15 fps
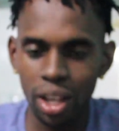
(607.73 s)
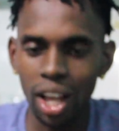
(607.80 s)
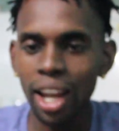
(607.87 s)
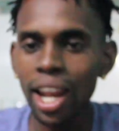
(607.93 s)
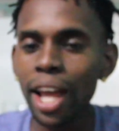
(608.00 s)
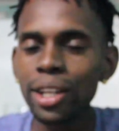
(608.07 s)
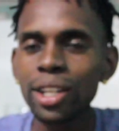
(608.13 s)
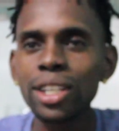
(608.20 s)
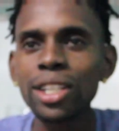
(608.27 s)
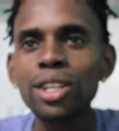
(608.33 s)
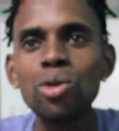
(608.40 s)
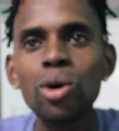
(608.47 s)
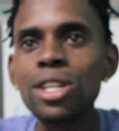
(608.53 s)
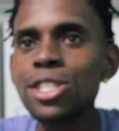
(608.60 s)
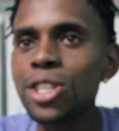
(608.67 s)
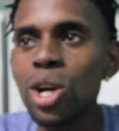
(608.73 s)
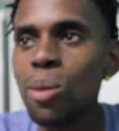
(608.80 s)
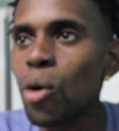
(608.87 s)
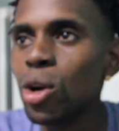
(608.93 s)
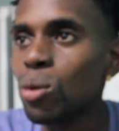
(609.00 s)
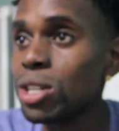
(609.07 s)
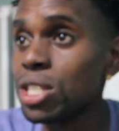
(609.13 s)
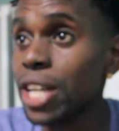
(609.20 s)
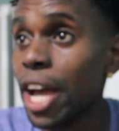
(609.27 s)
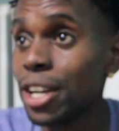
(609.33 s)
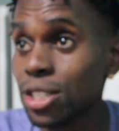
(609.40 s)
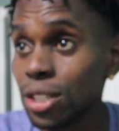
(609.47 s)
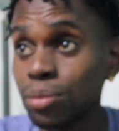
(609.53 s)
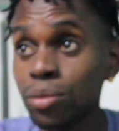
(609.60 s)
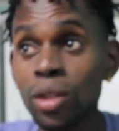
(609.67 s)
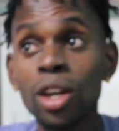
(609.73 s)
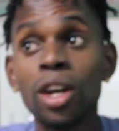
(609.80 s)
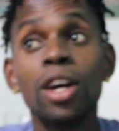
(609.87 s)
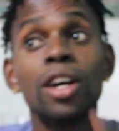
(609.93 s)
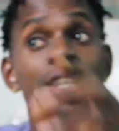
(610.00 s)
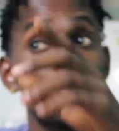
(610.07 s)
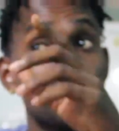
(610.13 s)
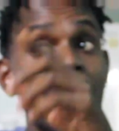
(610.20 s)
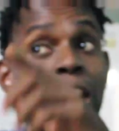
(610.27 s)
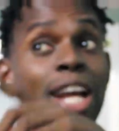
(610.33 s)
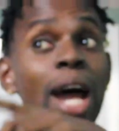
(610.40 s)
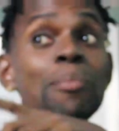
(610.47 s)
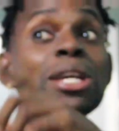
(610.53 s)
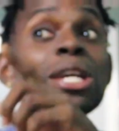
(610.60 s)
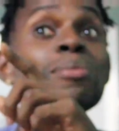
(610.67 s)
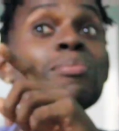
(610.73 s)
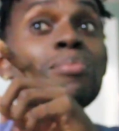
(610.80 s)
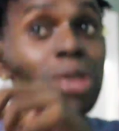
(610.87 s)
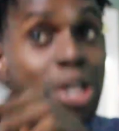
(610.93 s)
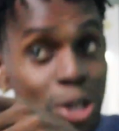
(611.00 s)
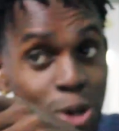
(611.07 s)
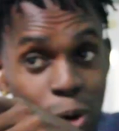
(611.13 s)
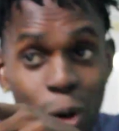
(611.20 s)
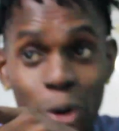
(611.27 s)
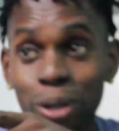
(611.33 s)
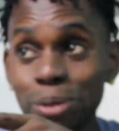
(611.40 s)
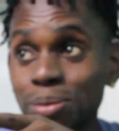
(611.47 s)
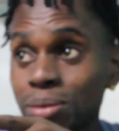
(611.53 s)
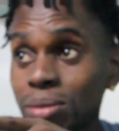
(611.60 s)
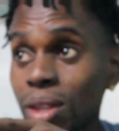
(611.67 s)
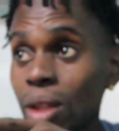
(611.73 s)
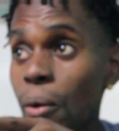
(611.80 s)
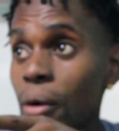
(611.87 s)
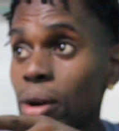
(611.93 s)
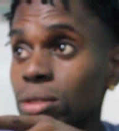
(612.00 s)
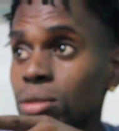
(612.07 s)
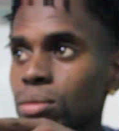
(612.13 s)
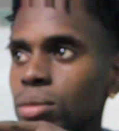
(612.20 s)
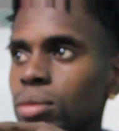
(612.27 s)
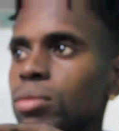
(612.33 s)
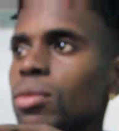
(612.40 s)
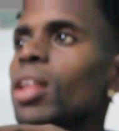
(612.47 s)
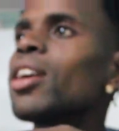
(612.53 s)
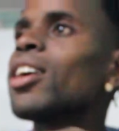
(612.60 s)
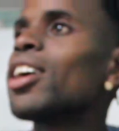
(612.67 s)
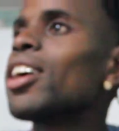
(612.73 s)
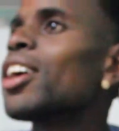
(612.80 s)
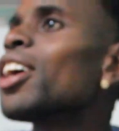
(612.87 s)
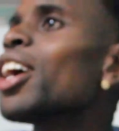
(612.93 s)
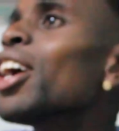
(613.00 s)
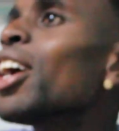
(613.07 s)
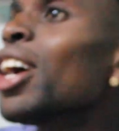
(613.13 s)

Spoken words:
I like the whole ceremony was nice. The part that beat me though. You see, the rain wasn't